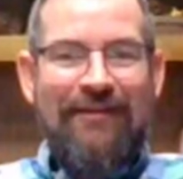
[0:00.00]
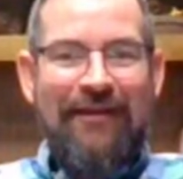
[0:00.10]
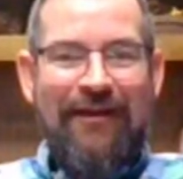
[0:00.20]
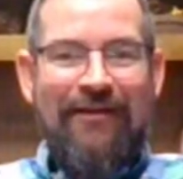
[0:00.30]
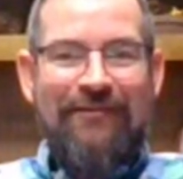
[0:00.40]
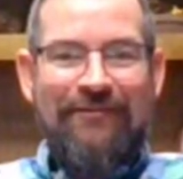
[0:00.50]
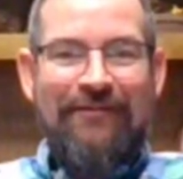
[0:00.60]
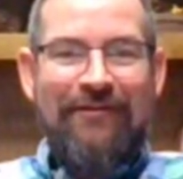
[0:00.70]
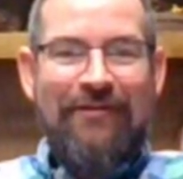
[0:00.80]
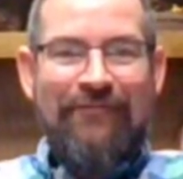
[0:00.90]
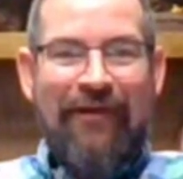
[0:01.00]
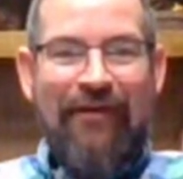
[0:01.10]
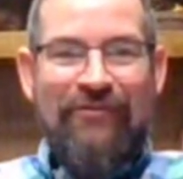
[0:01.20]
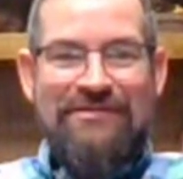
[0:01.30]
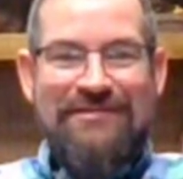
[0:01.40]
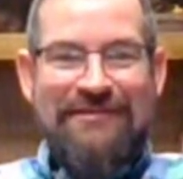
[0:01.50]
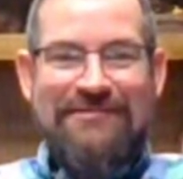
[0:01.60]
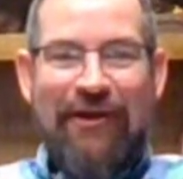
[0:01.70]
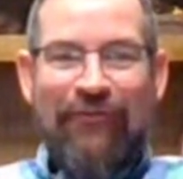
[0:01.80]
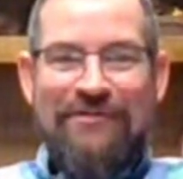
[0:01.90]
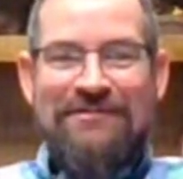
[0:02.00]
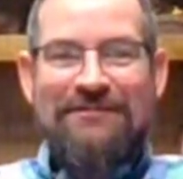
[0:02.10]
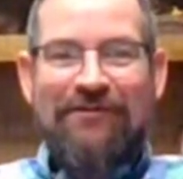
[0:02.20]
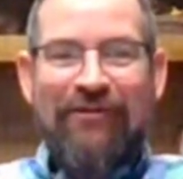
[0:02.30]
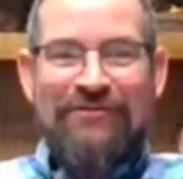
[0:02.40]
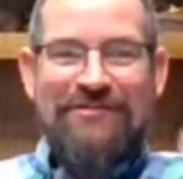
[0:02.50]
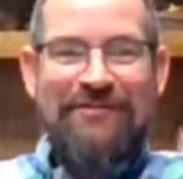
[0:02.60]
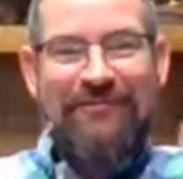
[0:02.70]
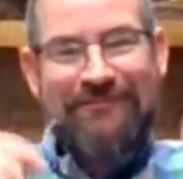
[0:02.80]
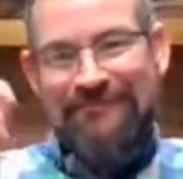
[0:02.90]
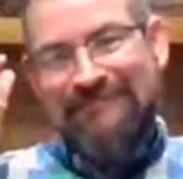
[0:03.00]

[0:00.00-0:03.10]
yeah, 5 or 6 hours closer?